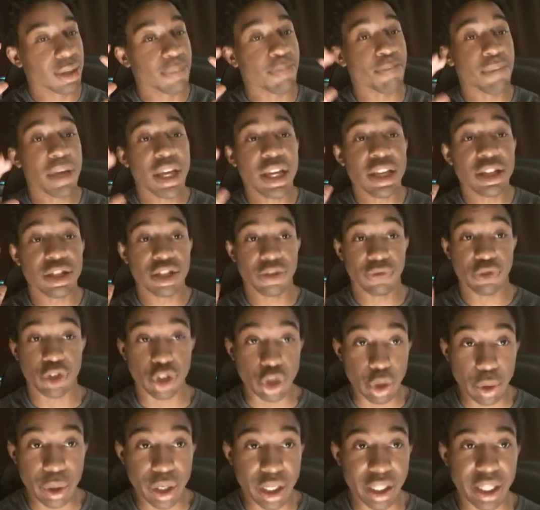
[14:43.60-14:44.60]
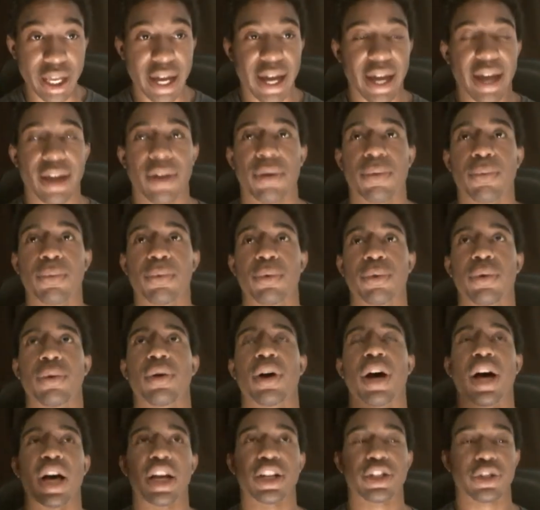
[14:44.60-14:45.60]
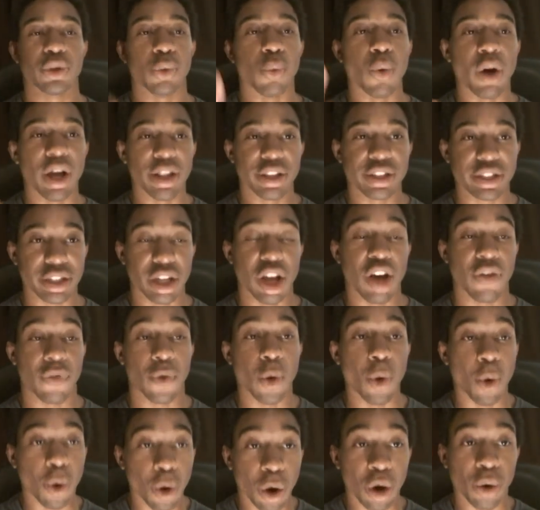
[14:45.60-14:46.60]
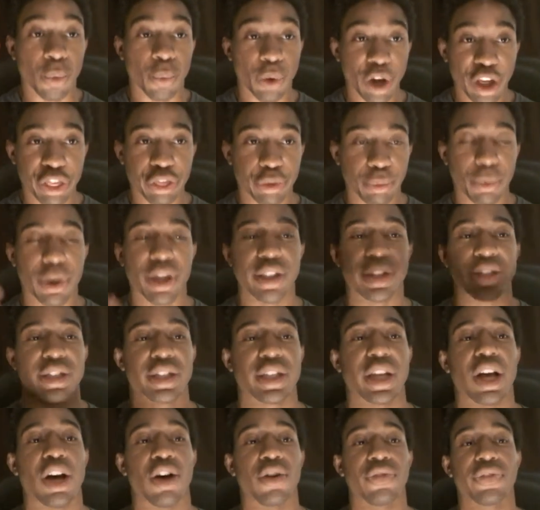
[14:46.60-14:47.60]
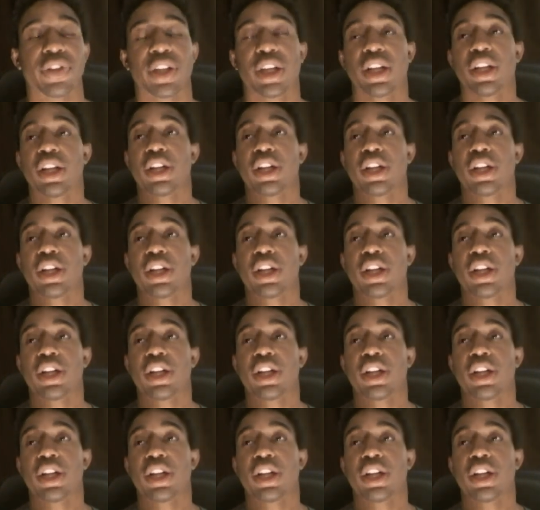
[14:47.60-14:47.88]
means of doing that to oneself or with oneself.